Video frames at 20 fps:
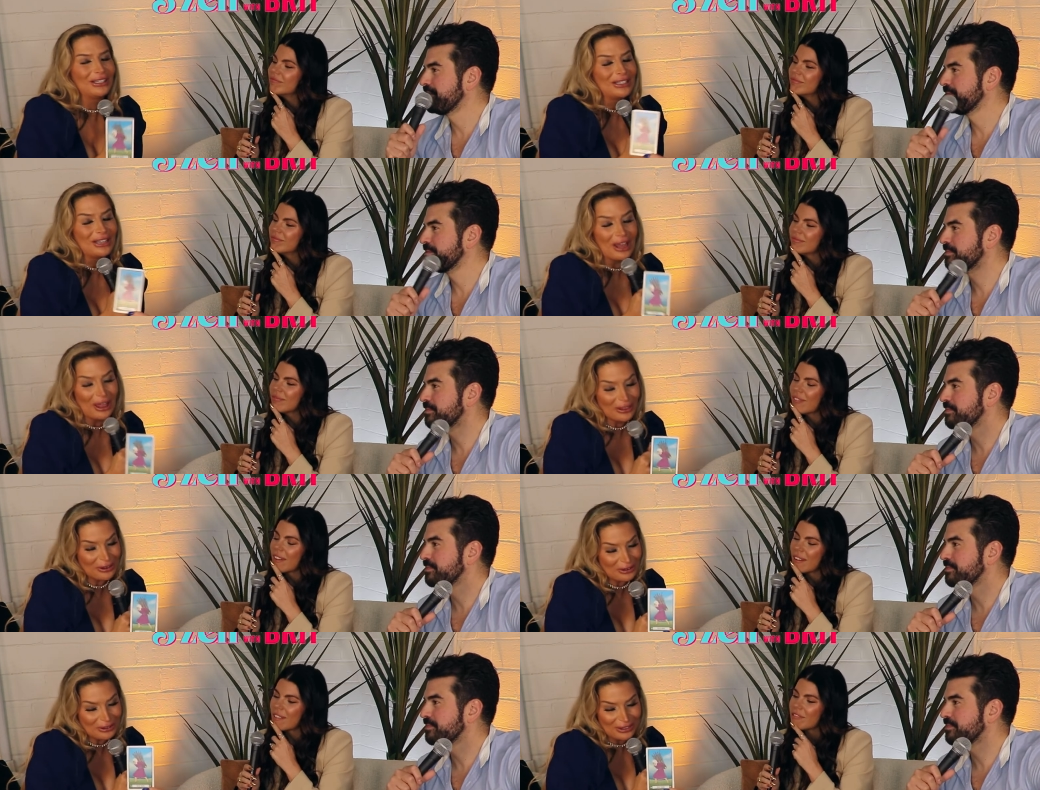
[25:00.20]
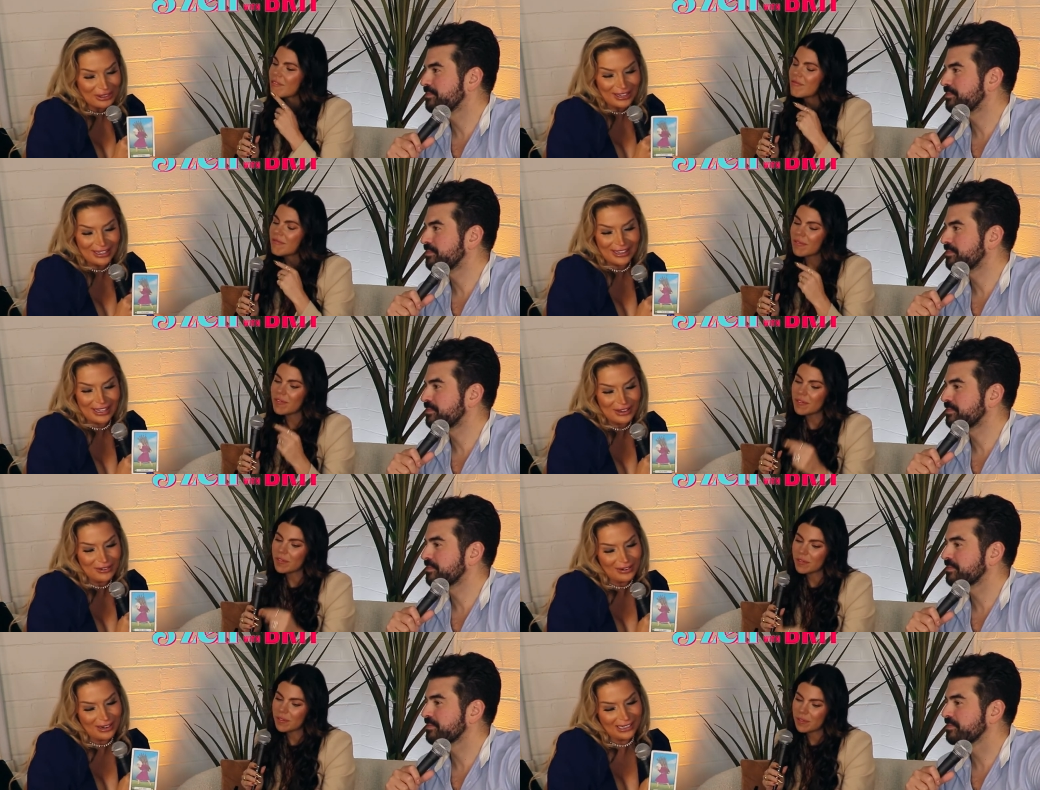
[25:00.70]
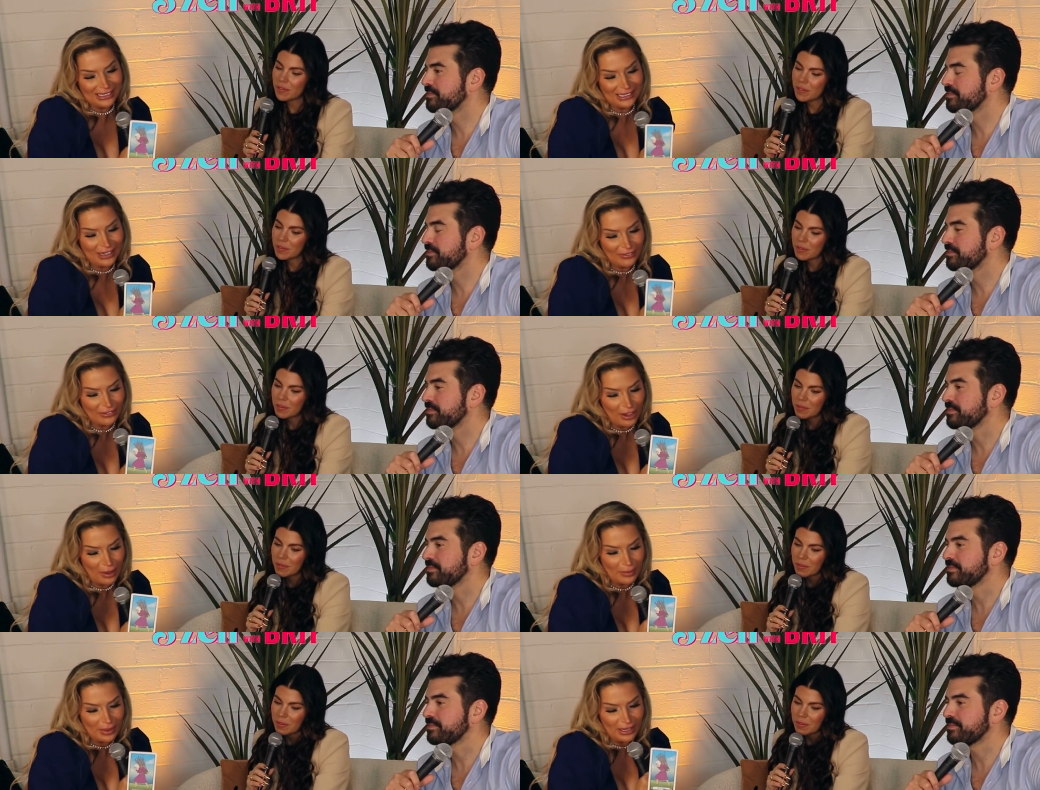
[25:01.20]
Speaker 1: another thing that you guys
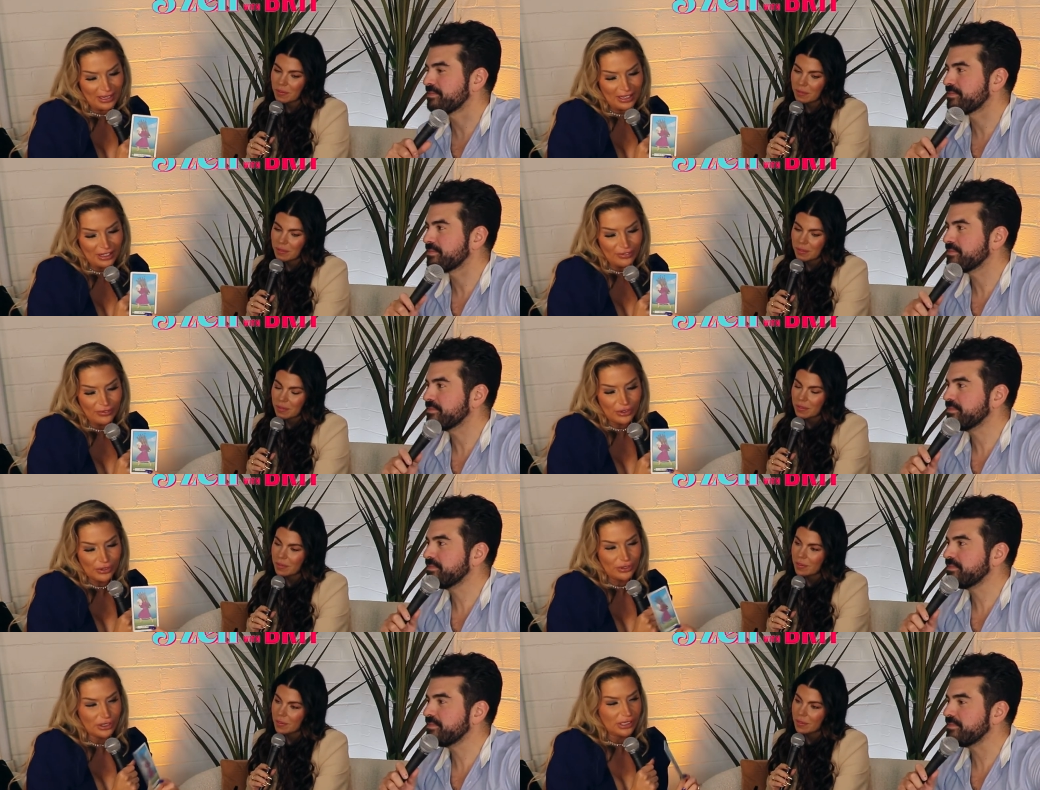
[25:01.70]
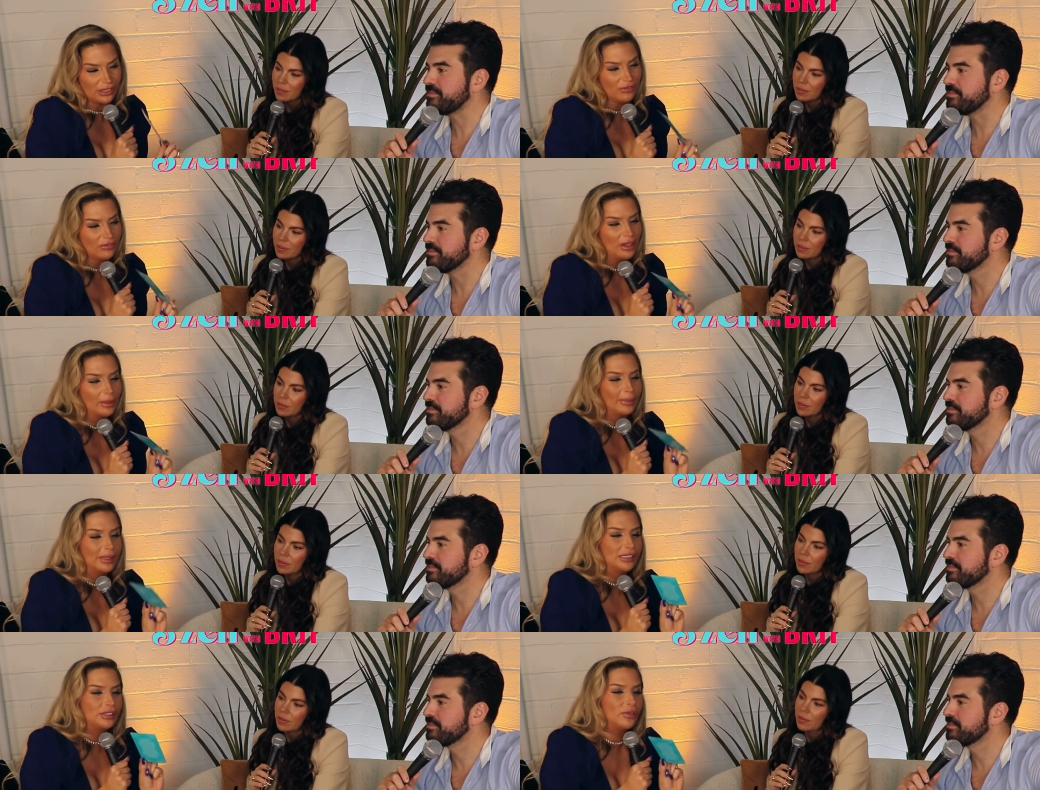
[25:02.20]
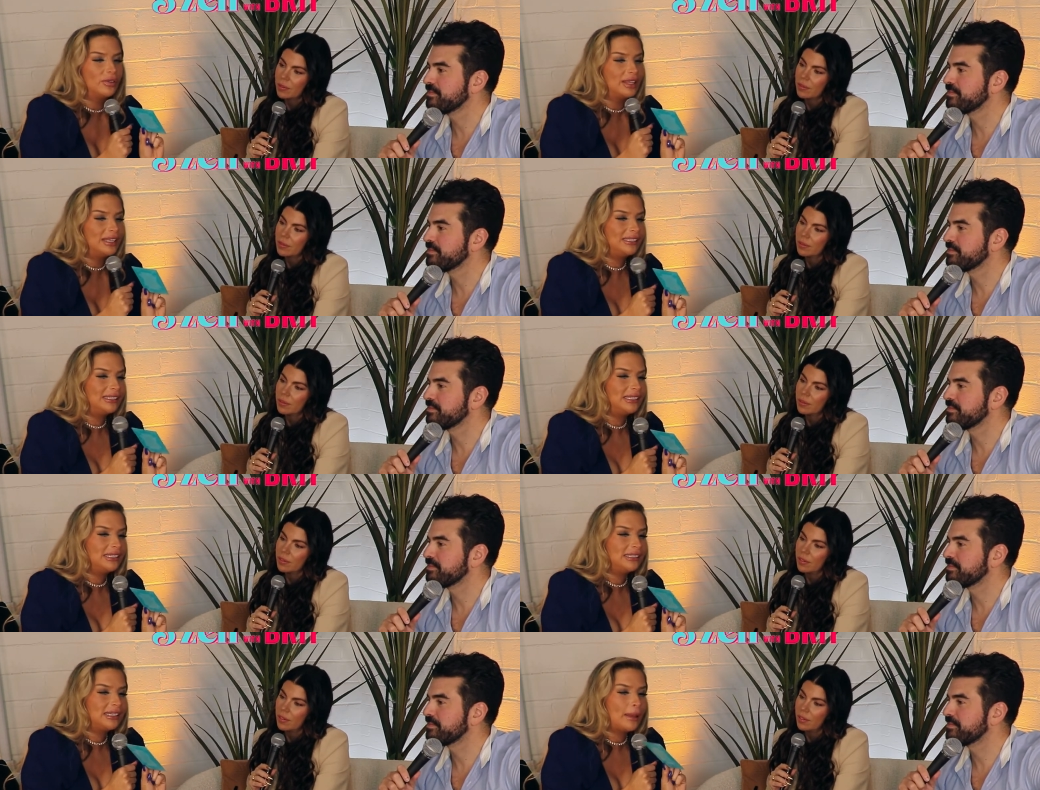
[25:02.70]
have coming in the future as a family. So
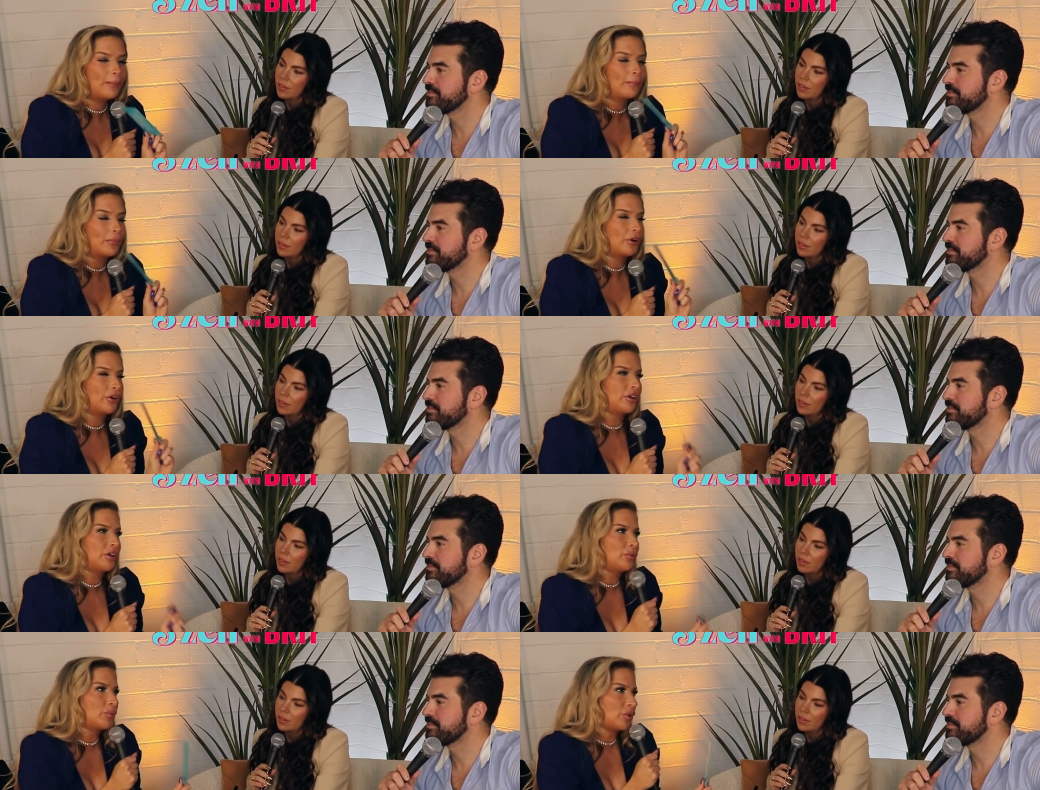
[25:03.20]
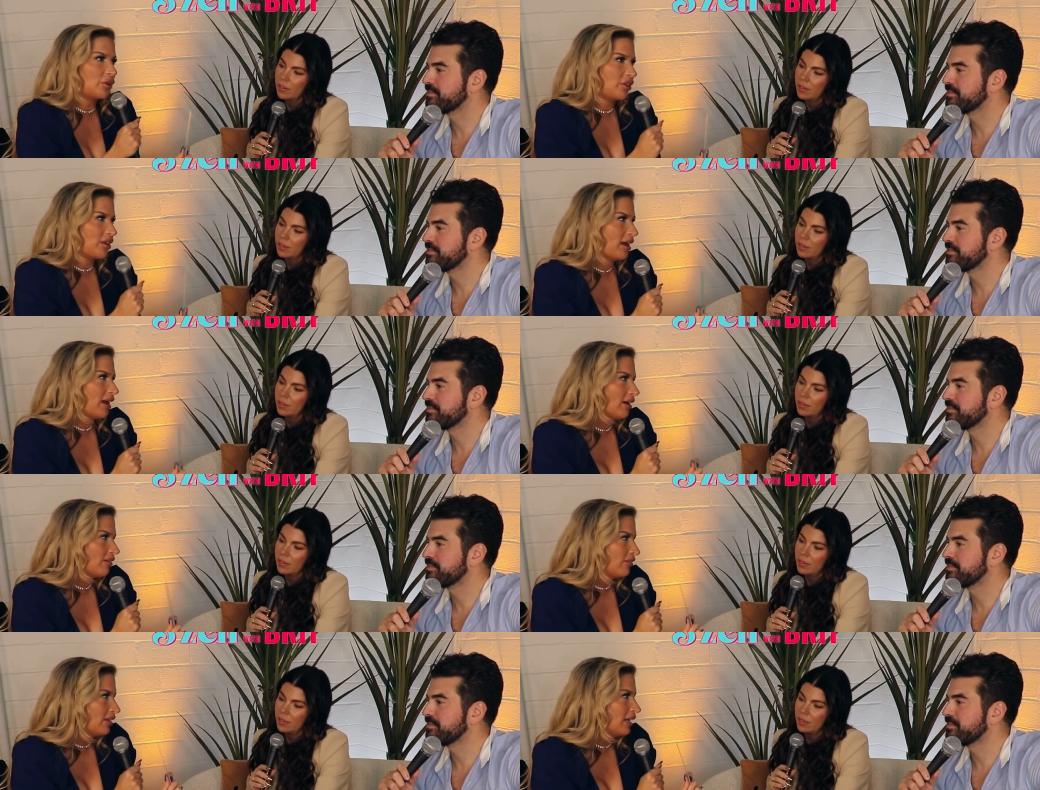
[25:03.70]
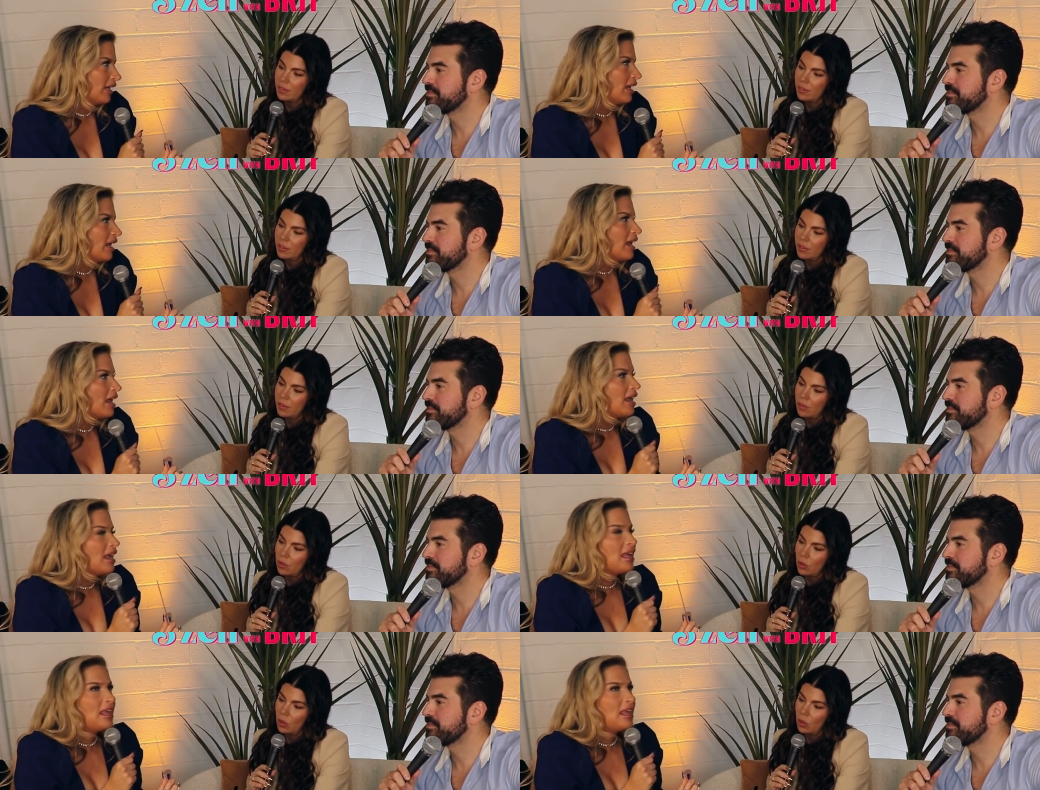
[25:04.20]
this is a burden worth having.